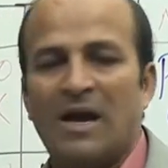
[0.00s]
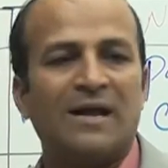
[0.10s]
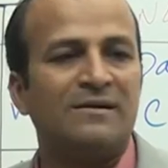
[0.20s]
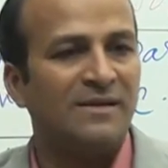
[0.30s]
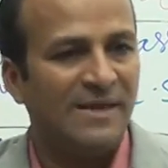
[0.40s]

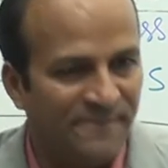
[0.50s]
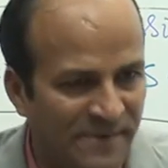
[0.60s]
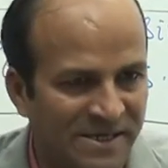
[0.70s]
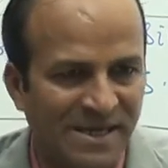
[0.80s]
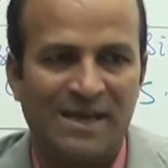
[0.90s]
and
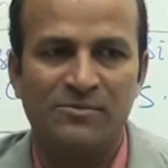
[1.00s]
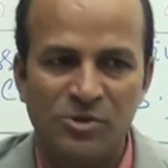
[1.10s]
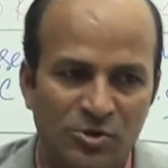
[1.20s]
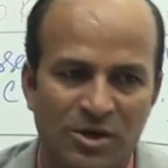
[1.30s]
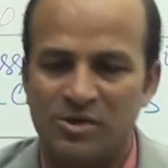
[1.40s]
every time
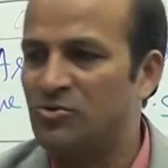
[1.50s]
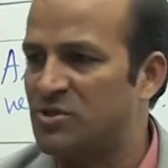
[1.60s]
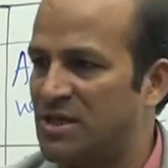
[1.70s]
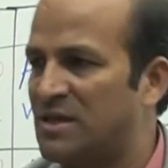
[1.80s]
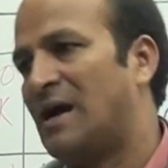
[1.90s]
you are
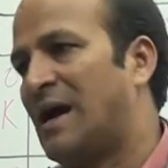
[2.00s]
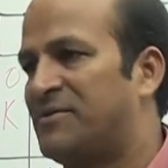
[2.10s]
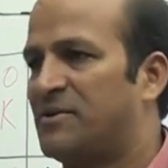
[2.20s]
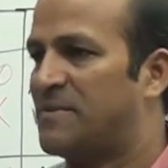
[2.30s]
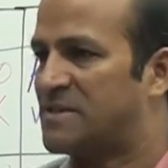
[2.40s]
losing
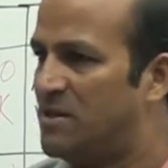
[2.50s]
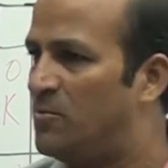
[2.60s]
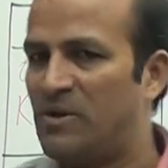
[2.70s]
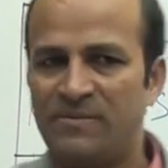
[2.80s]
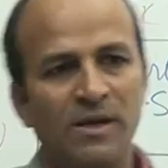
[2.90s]
other
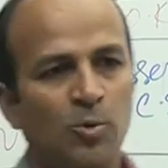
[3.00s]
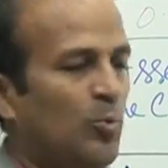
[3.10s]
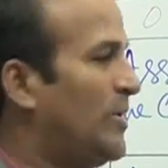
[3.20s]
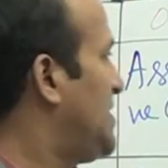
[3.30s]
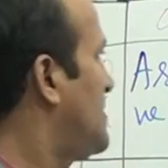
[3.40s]
person will be
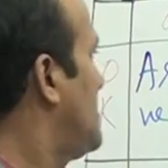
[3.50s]
winning